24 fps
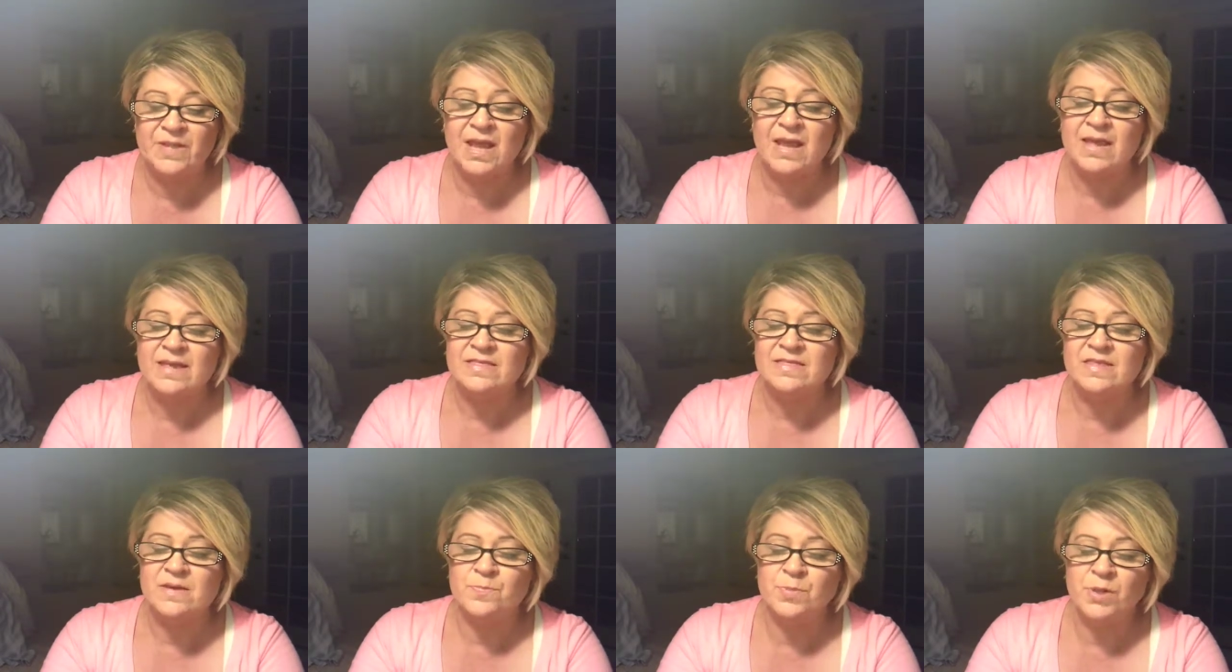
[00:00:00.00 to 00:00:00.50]

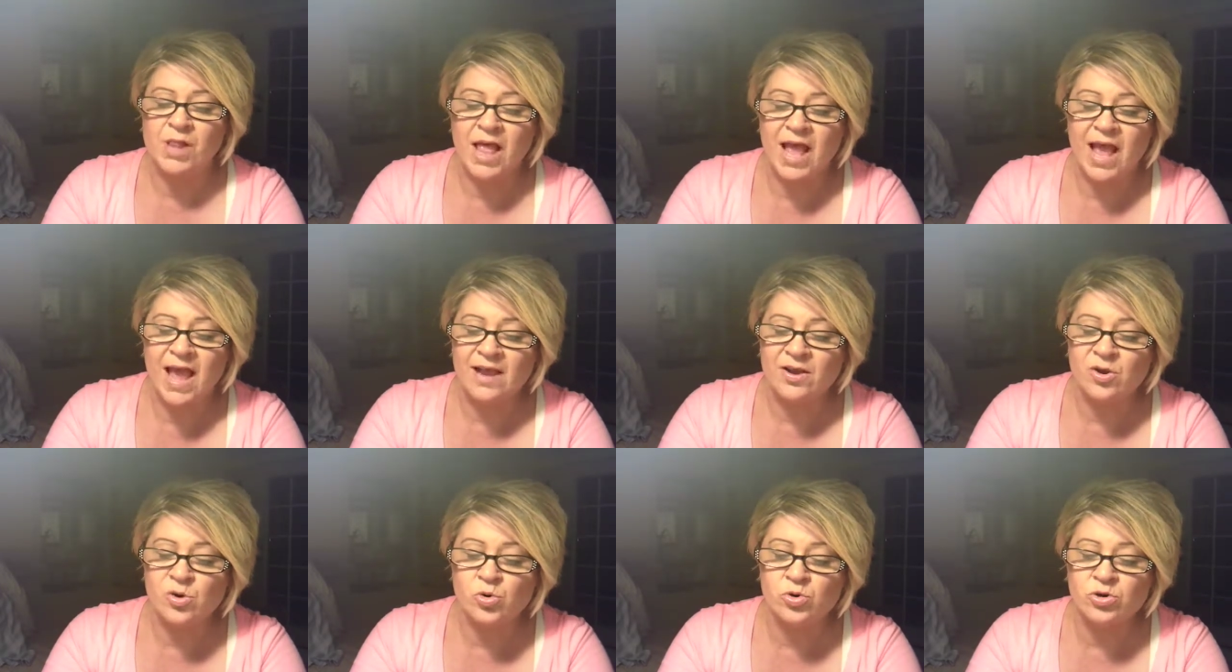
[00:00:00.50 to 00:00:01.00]
The
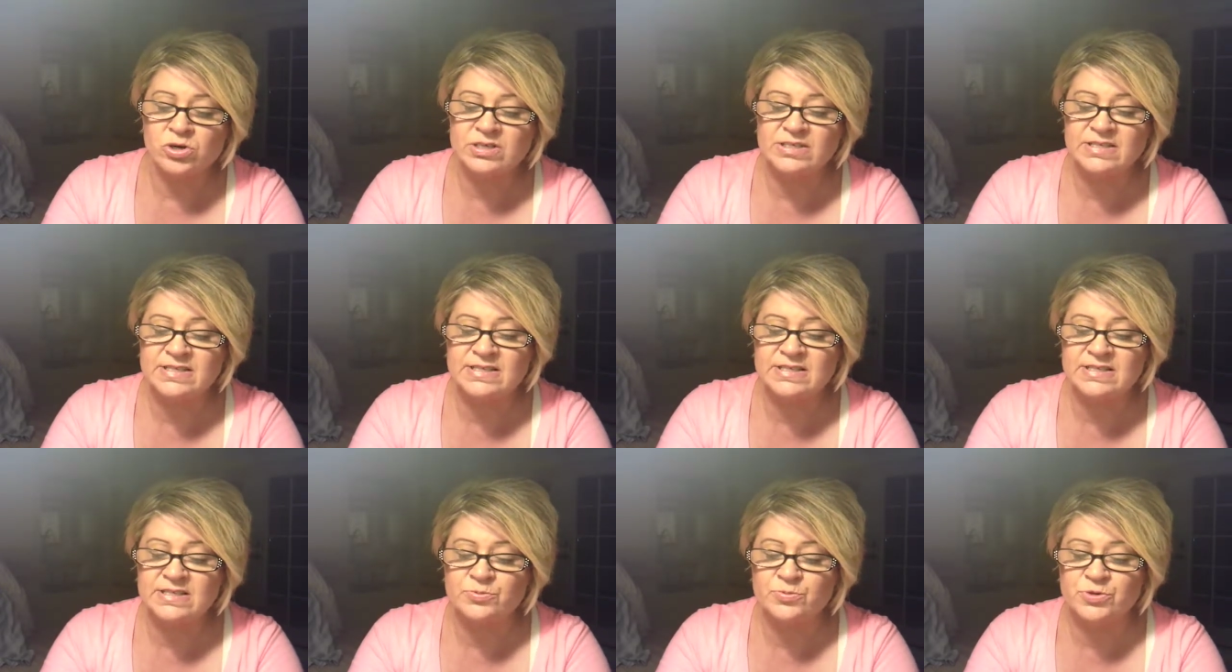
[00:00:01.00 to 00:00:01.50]
black
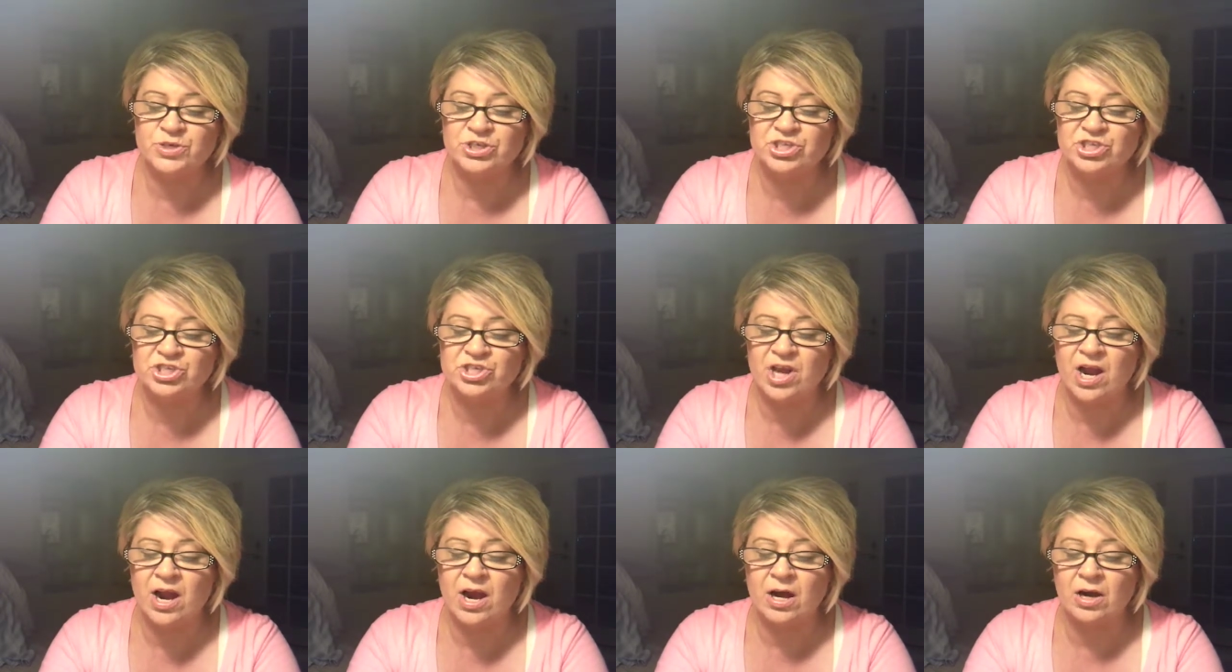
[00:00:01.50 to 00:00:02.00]
horses which
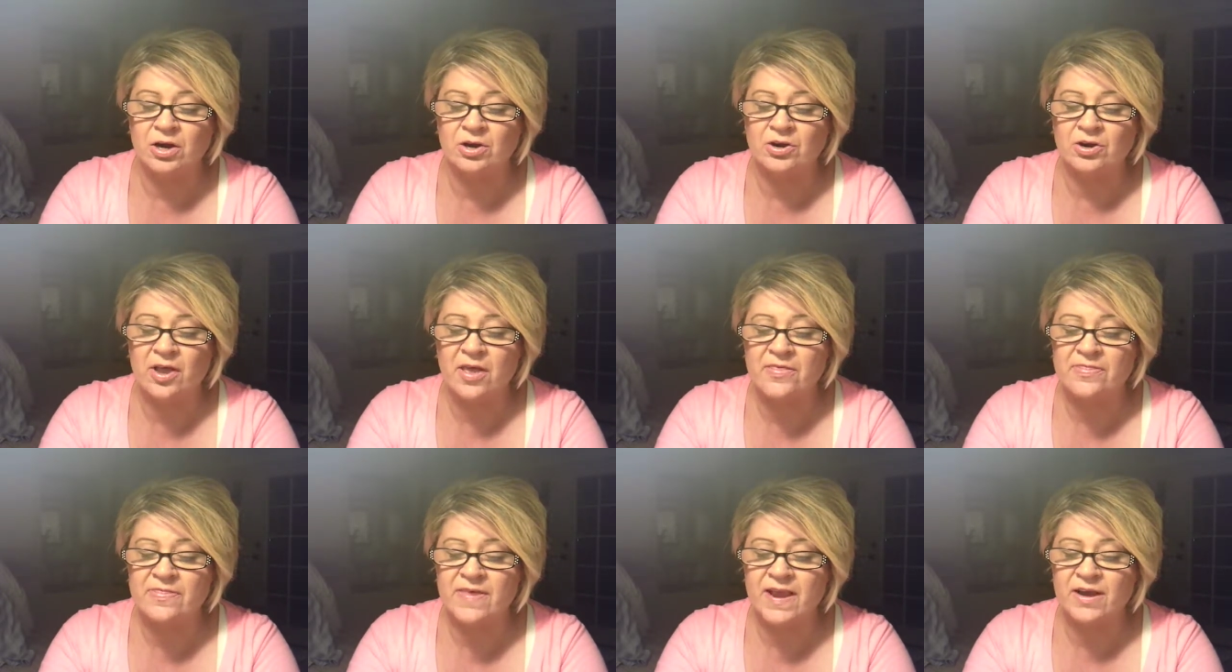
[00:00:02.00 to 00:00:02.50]
are
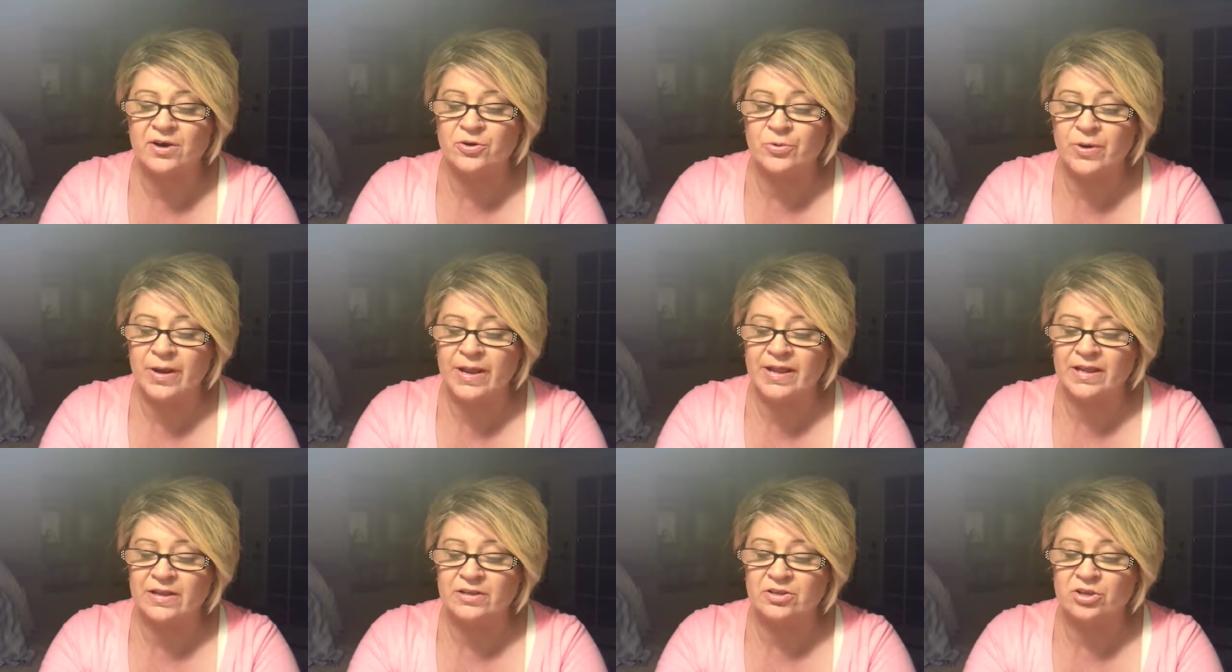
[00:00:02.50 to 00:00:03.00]

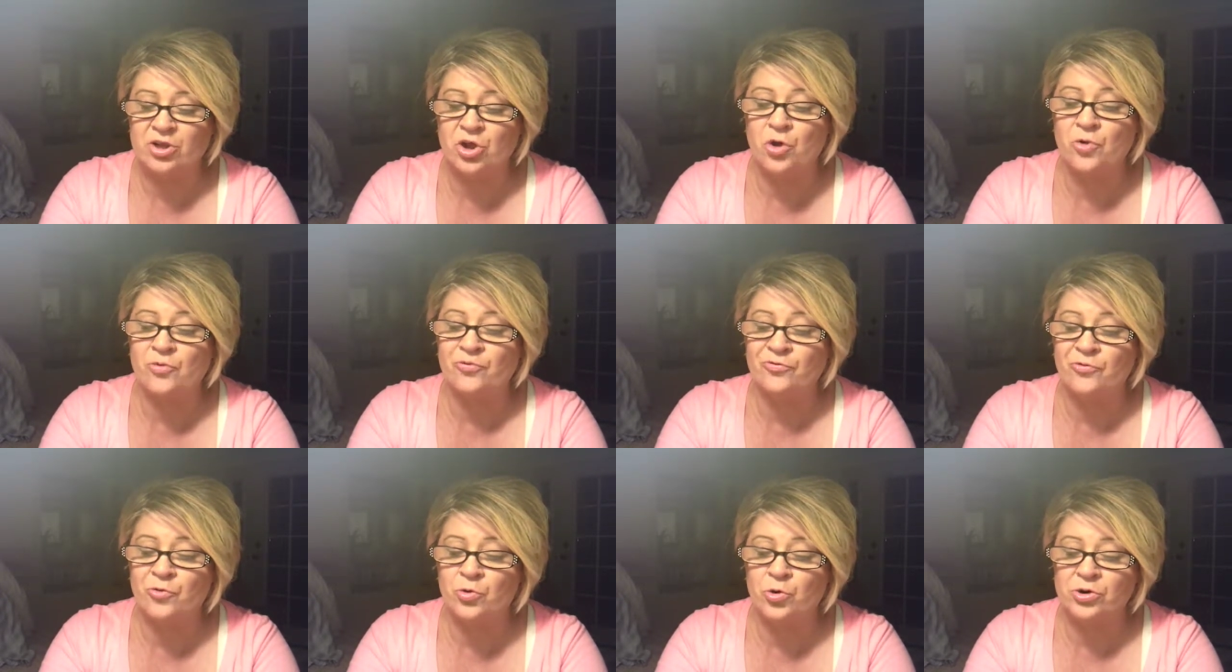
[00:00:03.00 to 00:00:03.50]
therein go
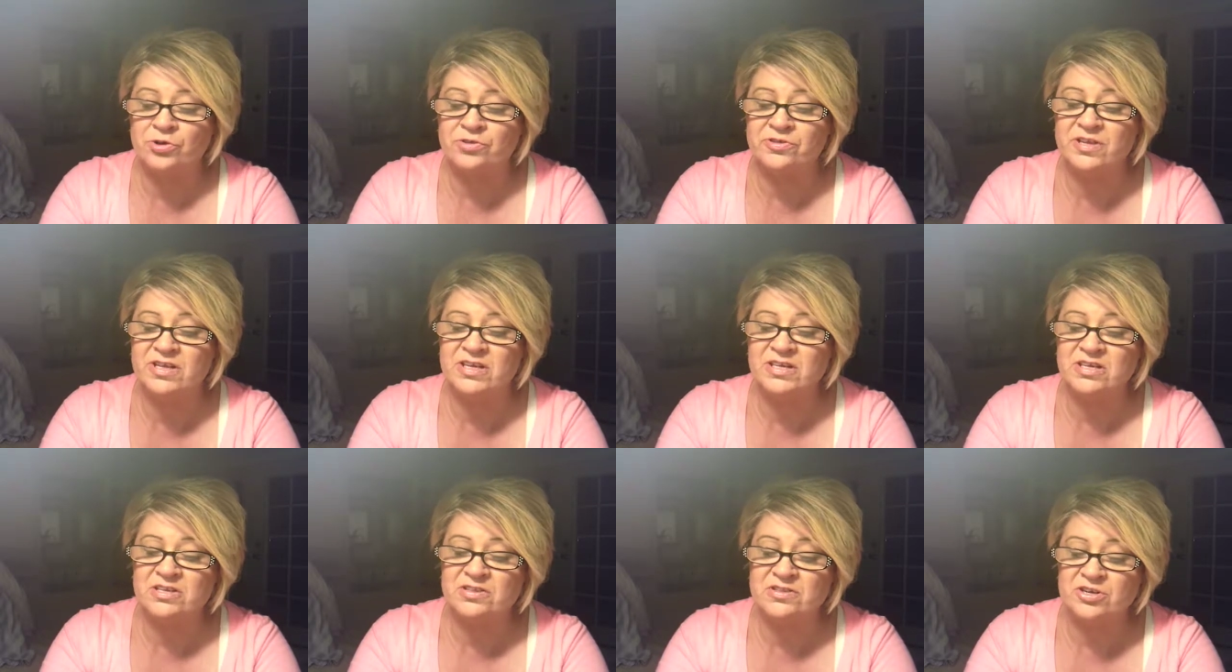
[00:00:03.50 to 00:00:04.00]
forth
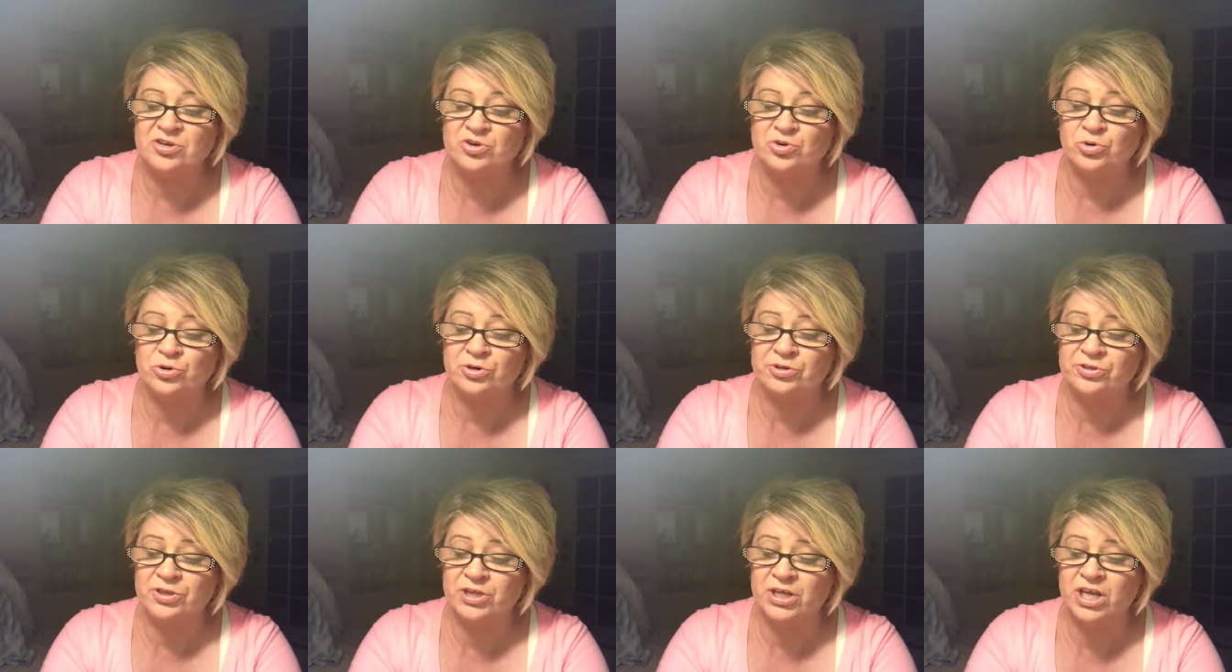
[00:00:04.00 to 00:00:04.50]
into the
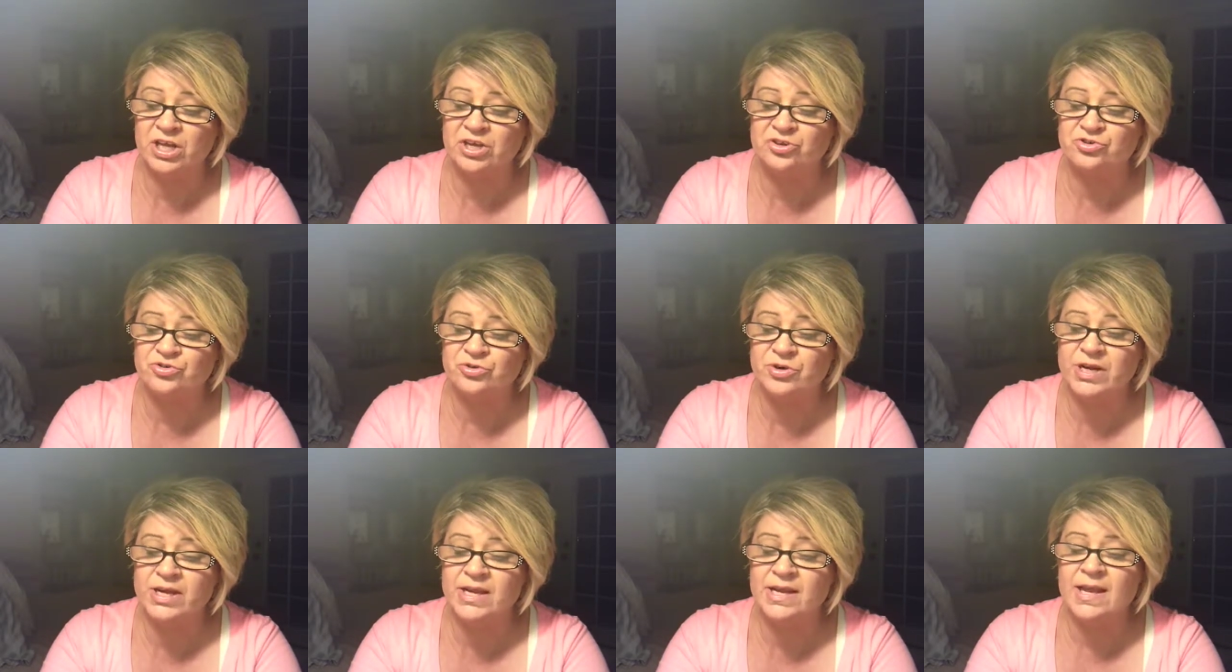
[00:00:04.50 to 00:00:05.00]
north
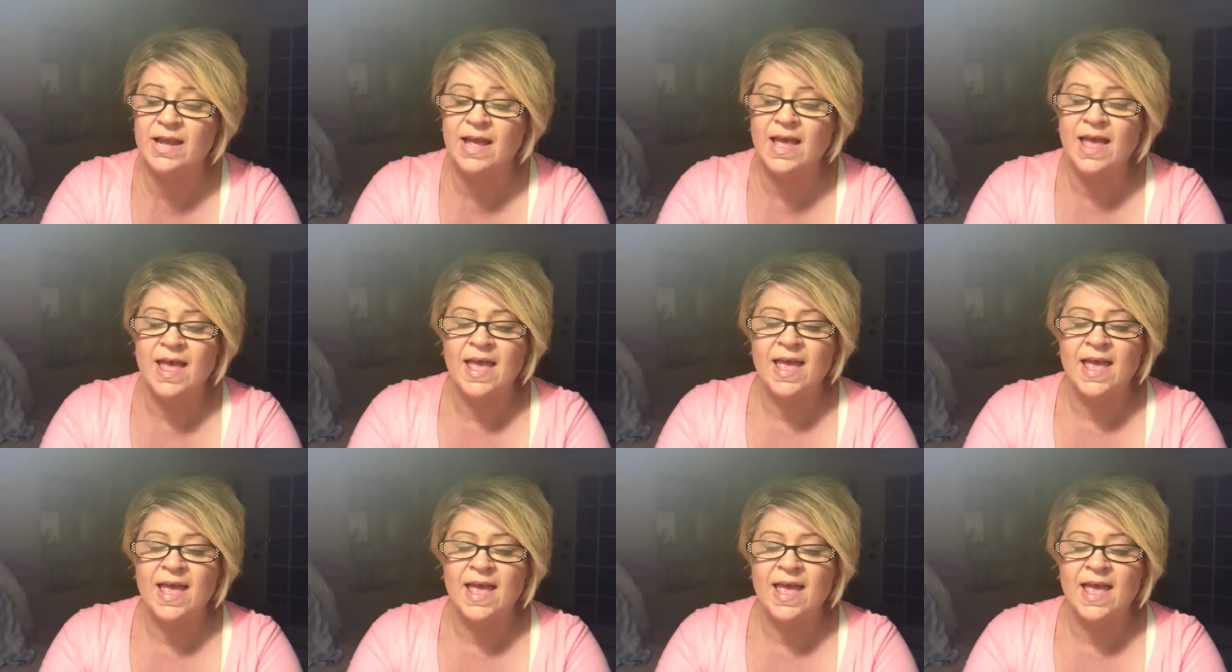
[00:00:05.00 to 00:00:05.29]
country,